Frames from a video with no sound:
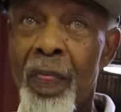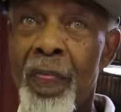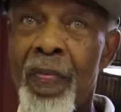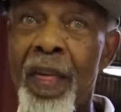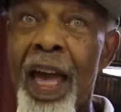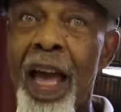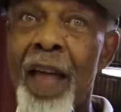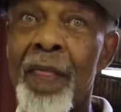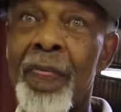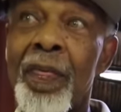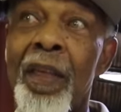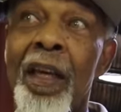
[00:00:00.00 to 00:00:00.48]

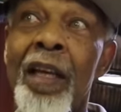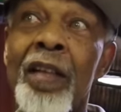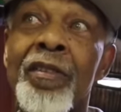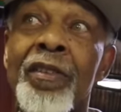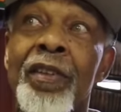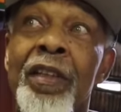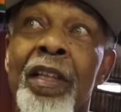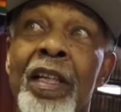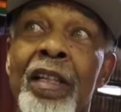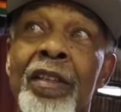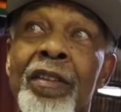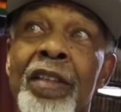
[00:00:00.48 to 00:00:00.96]
That
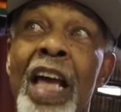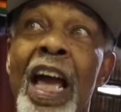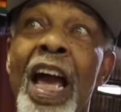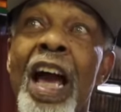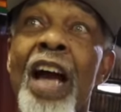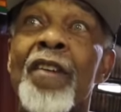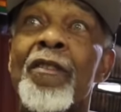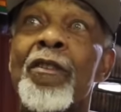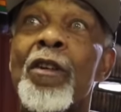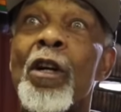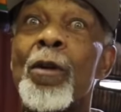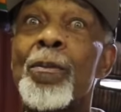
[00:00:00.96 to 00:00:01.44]
this is
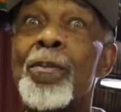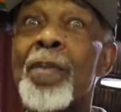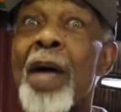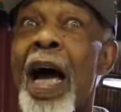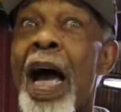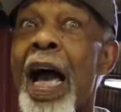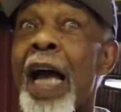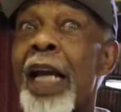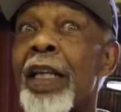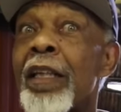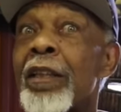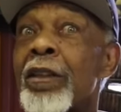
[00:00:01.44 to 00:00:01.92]

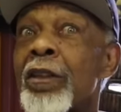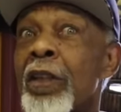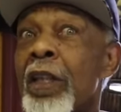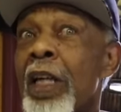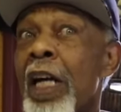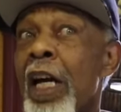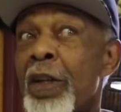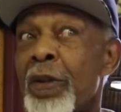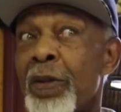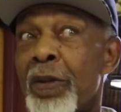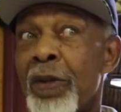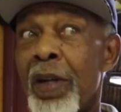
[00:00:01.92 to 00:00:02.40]
everybody's
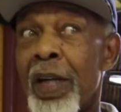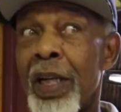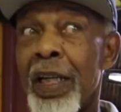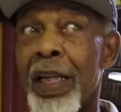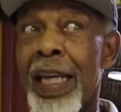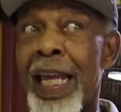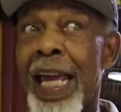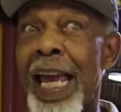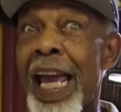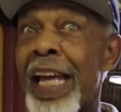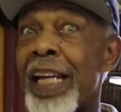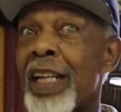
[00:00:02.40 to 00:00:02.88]
country, a
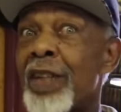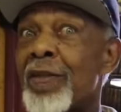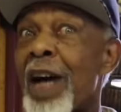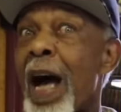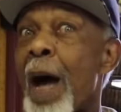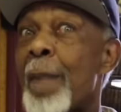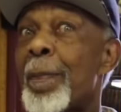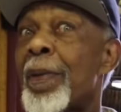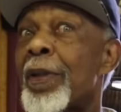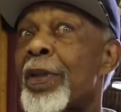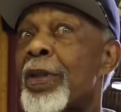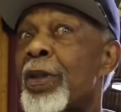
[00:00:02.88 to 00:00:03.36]
land of
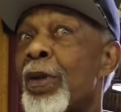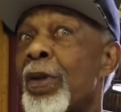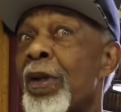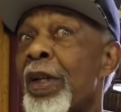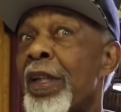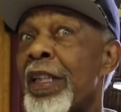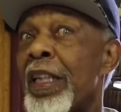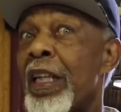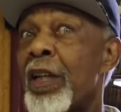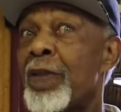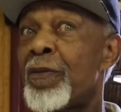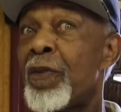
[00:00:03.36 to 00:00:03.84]

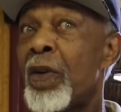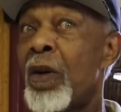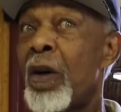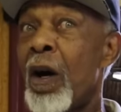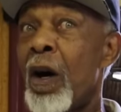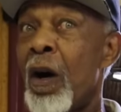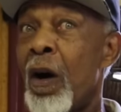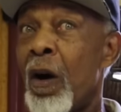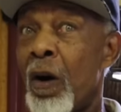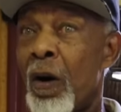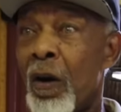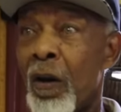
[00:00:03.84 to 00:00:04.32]
opportunity for
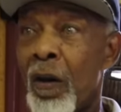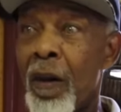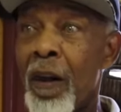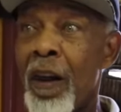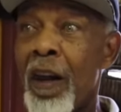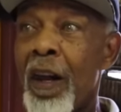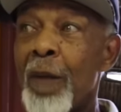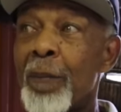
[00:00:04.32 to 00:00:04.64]
all.